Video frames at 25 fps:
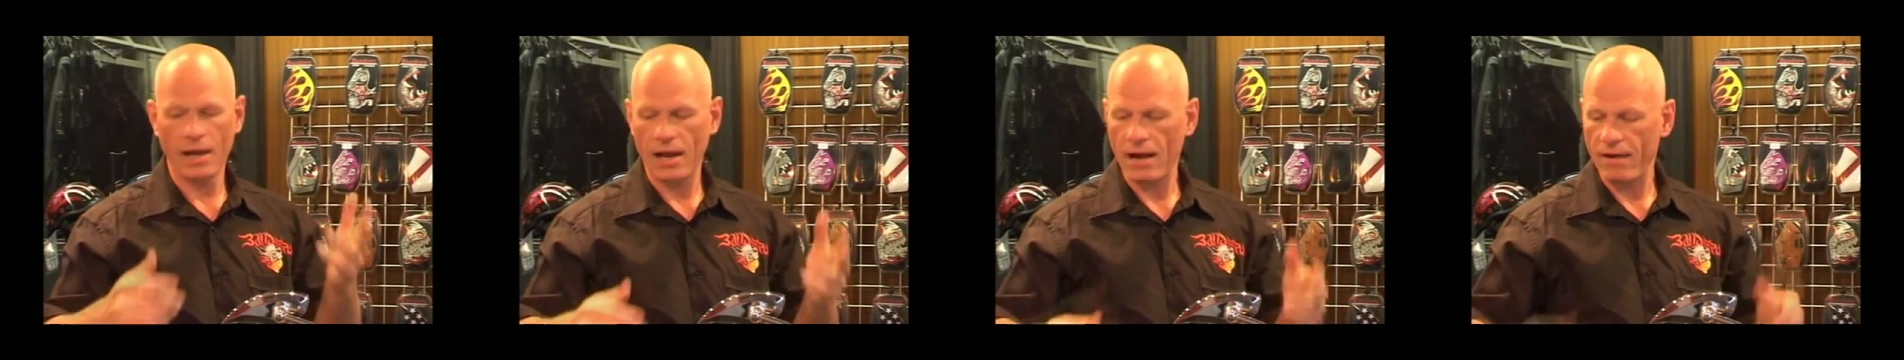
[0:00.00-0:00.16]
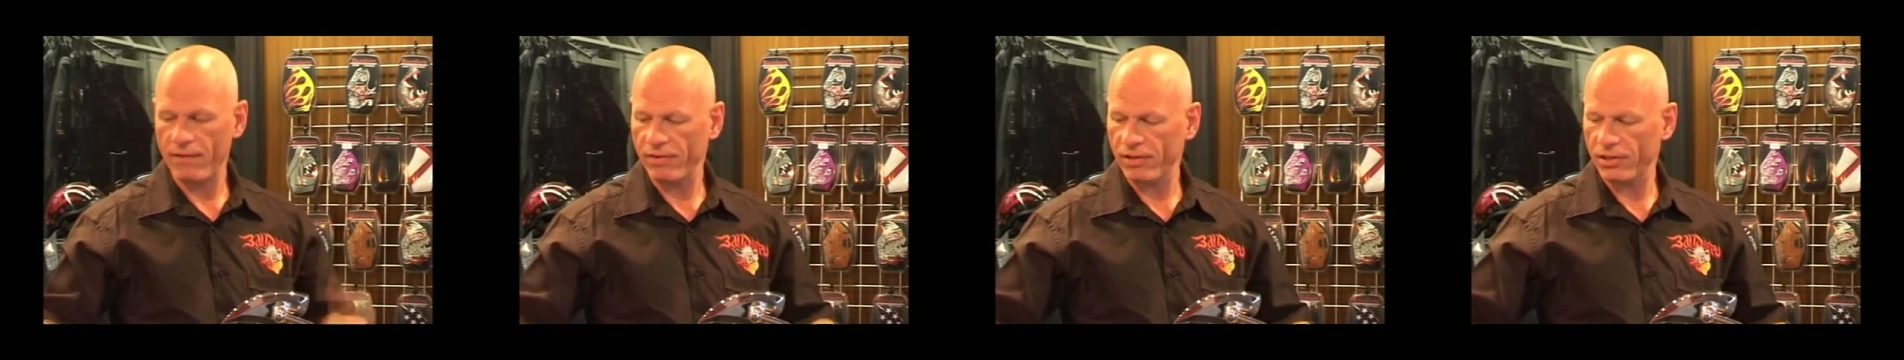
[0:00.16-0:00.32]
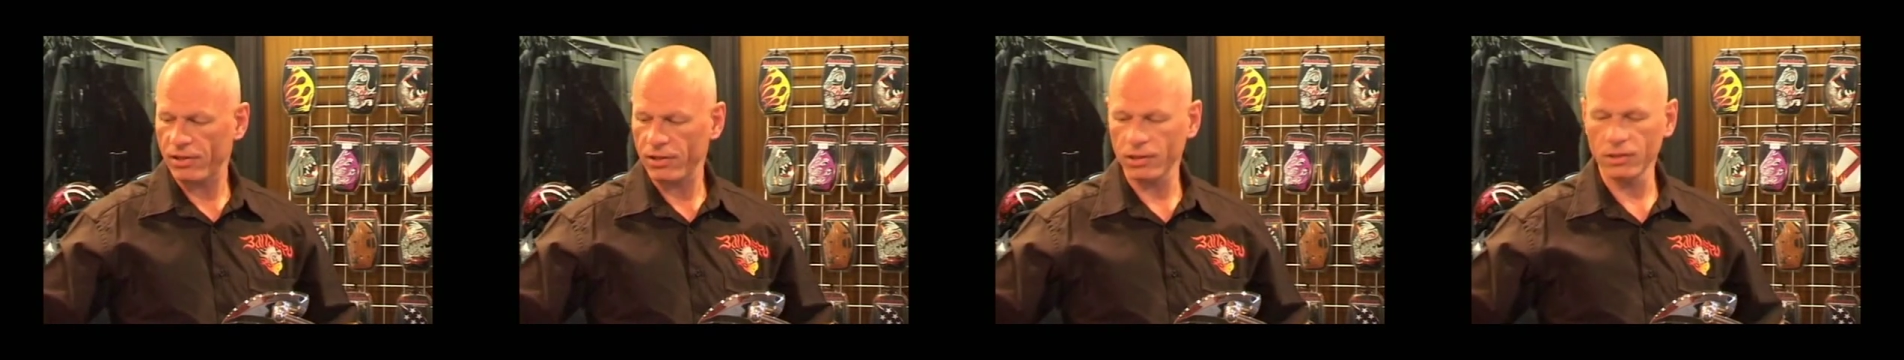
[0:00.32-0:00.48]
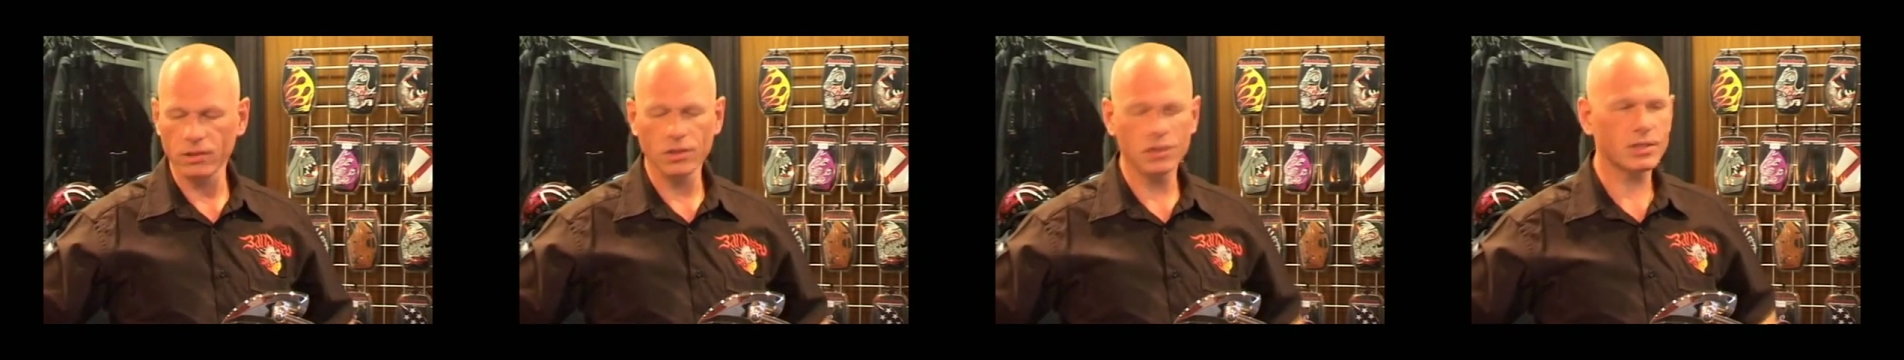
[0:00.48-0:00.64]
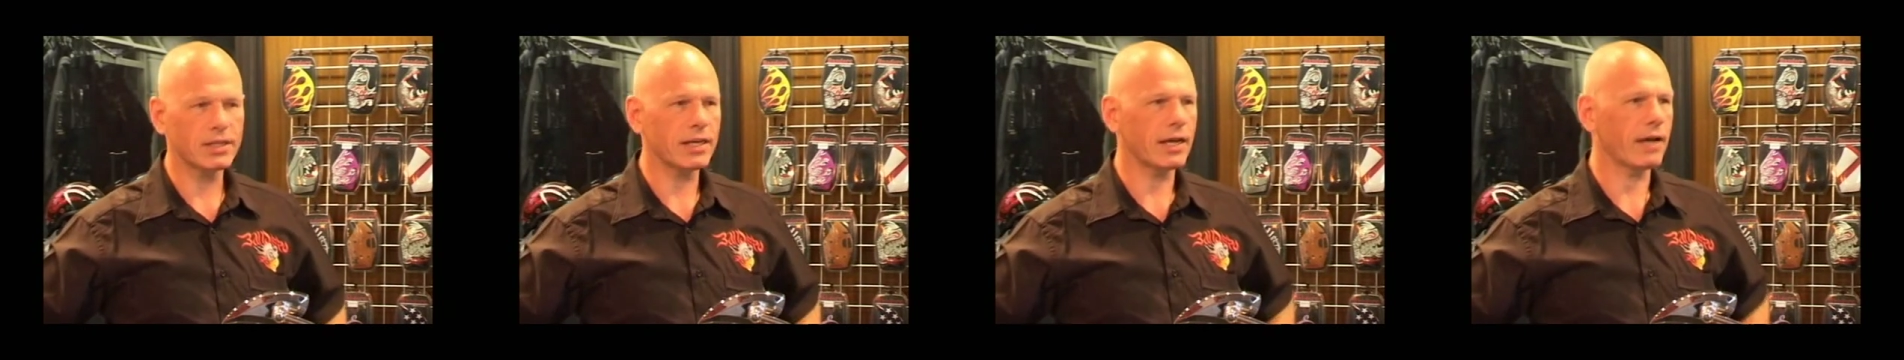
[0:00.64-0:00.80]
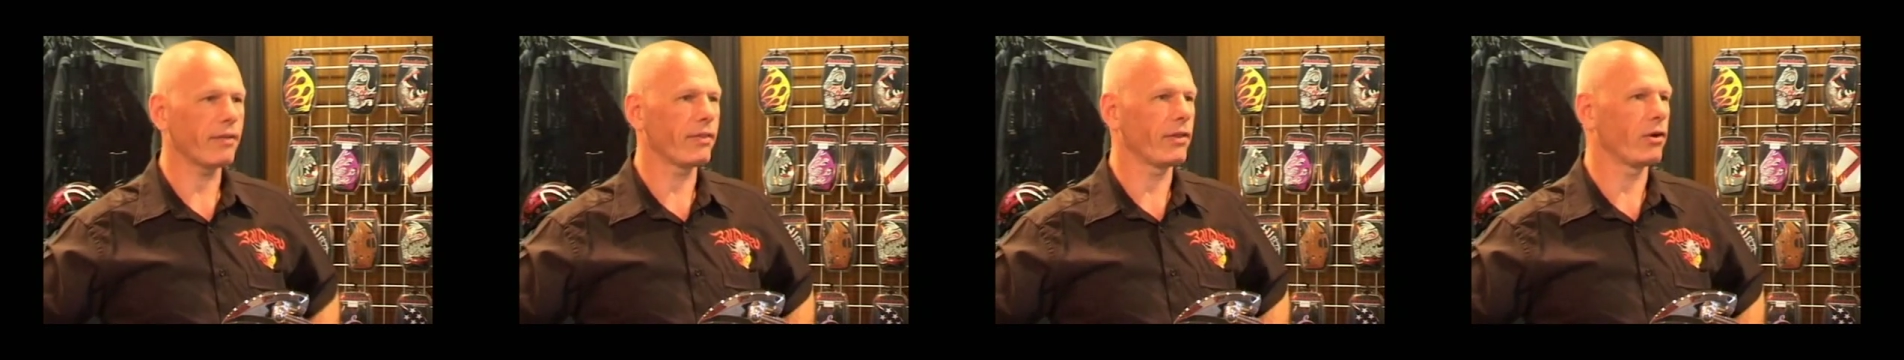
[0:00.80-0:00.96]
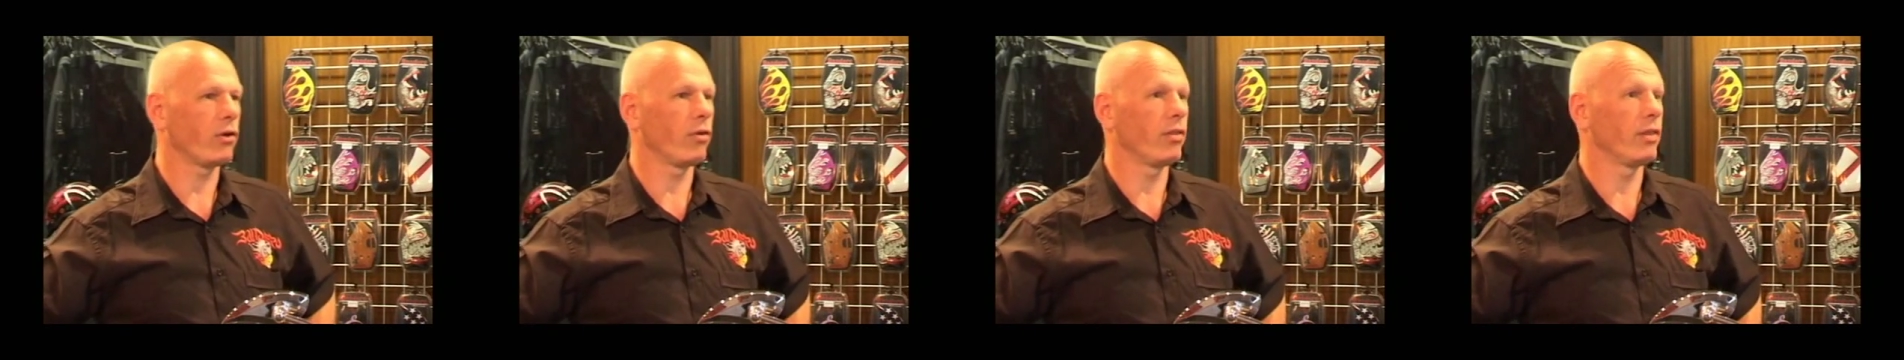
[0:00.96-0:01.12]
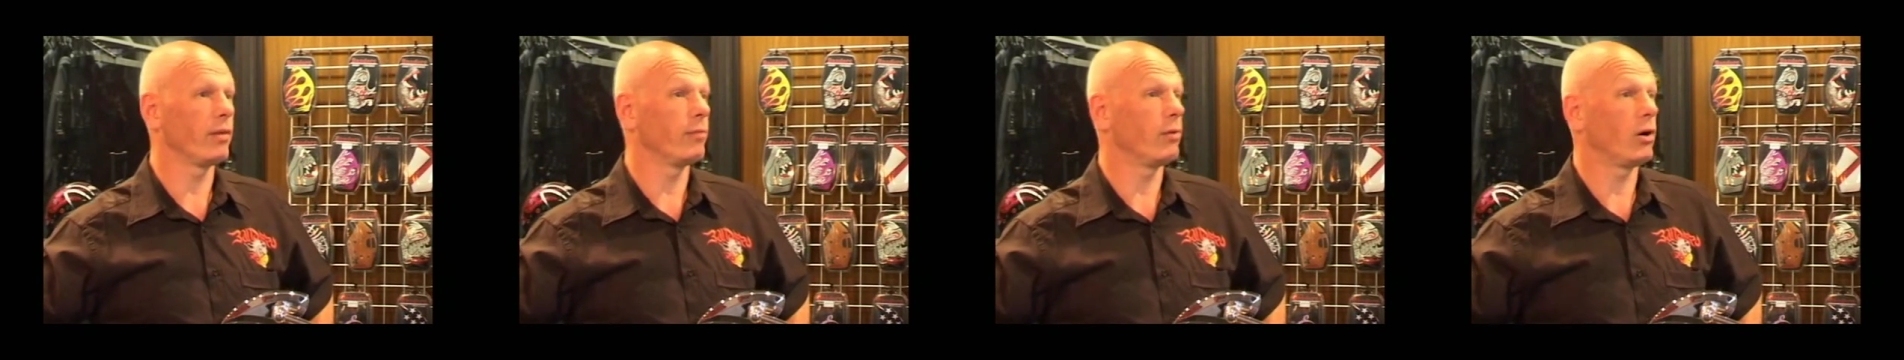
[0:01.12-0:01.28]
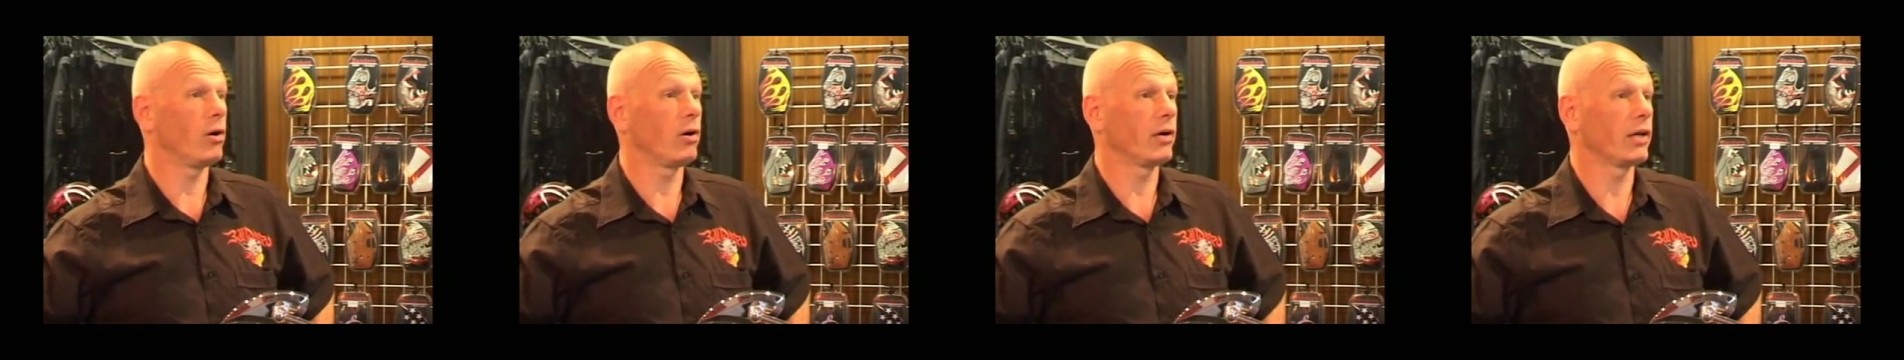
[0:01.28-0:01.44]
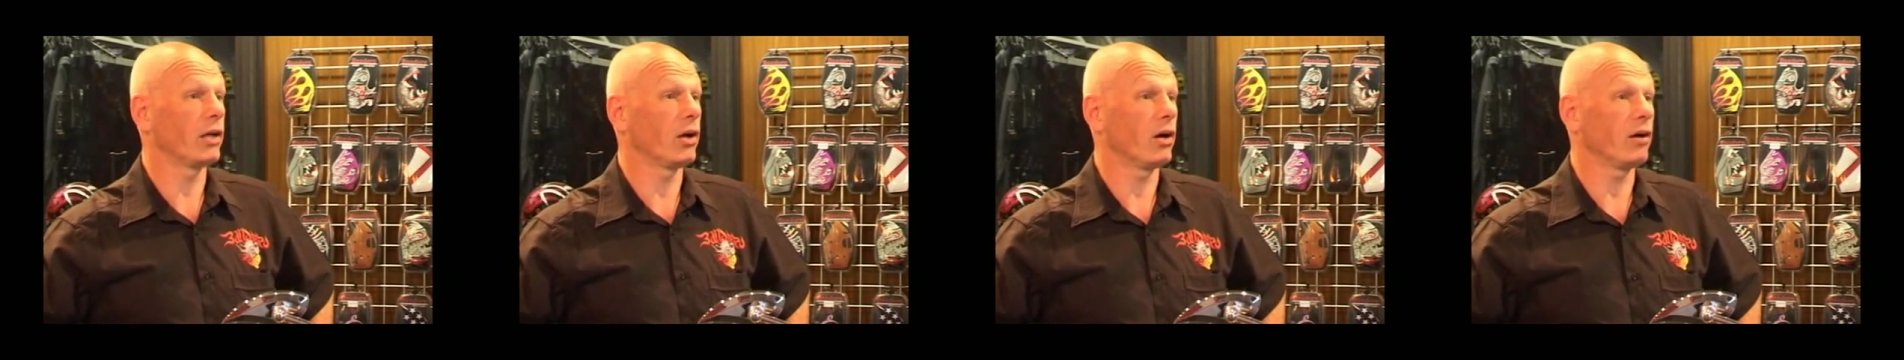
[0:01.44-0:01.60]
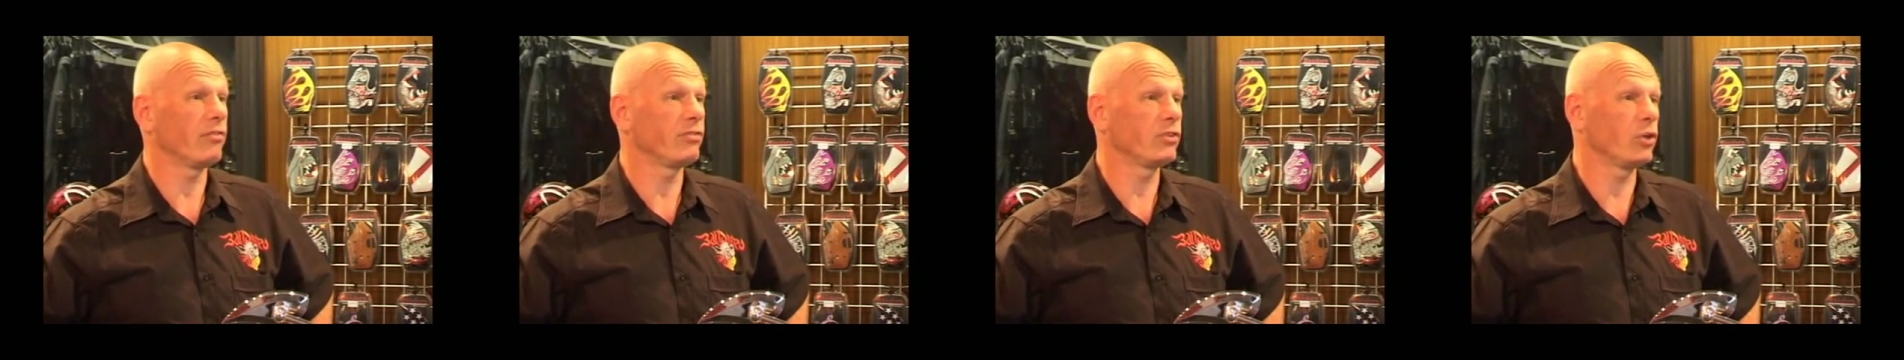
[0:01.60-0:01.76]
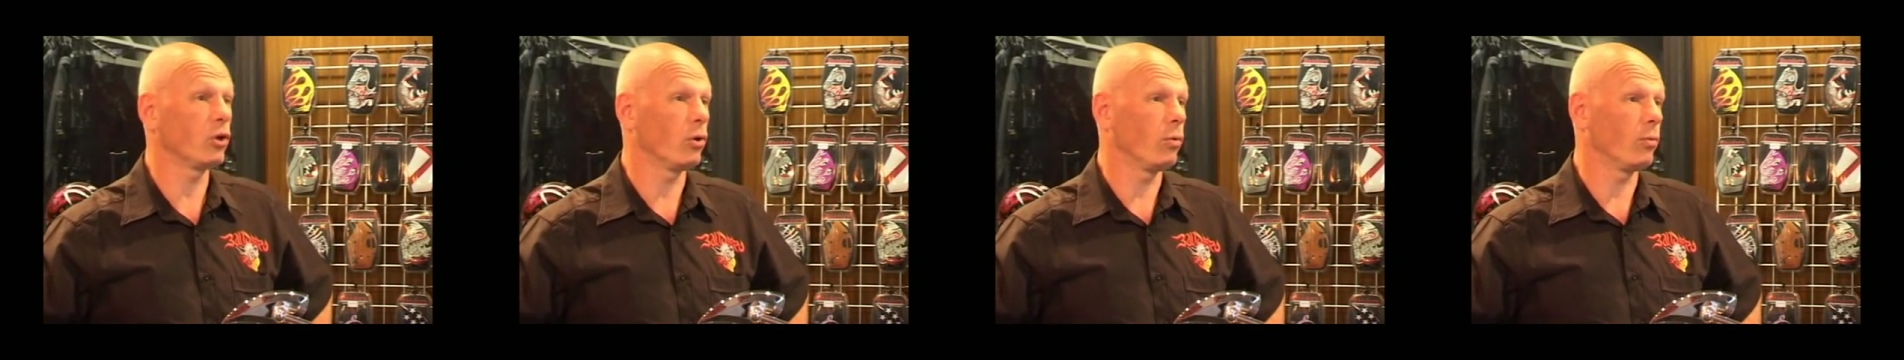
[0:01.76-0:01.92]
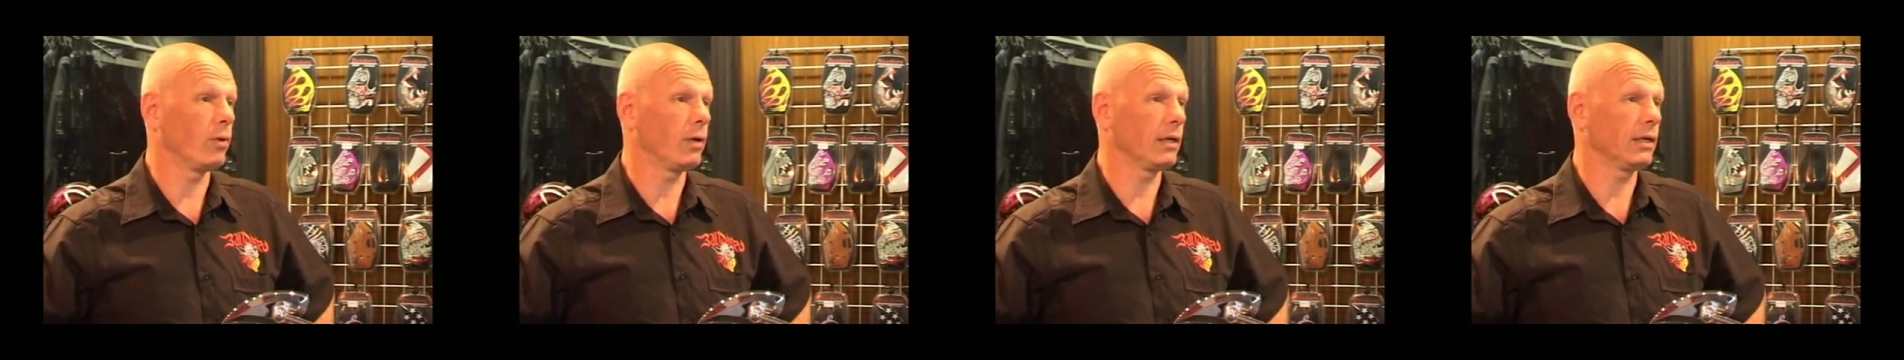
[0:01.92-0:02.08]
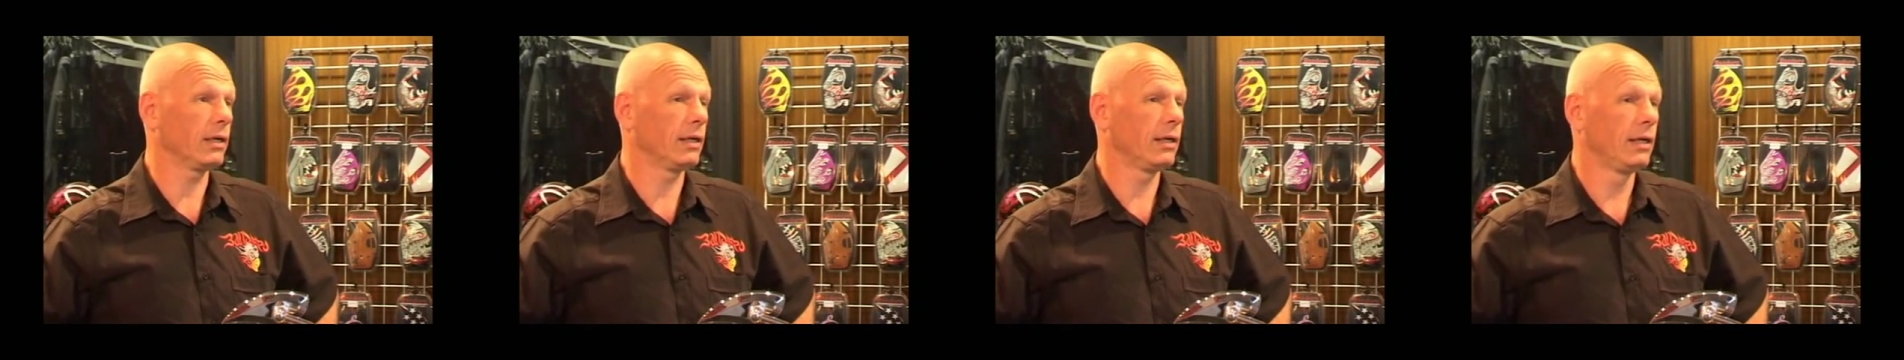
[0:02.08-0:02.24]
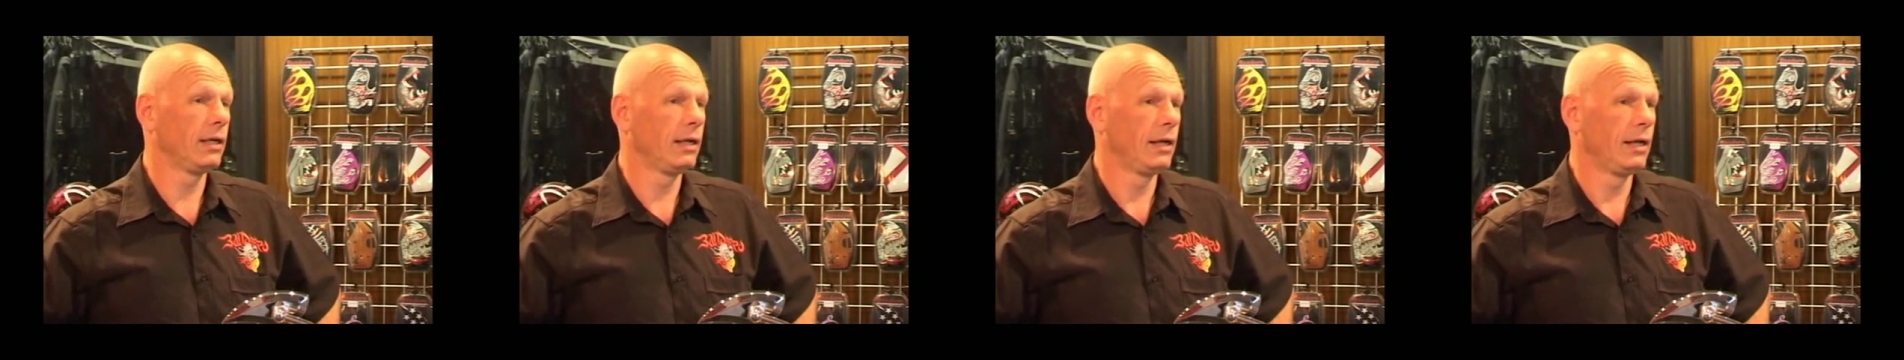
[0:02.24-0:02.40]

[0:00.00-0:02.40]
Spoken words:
Everything that's out there on the market, I've got one.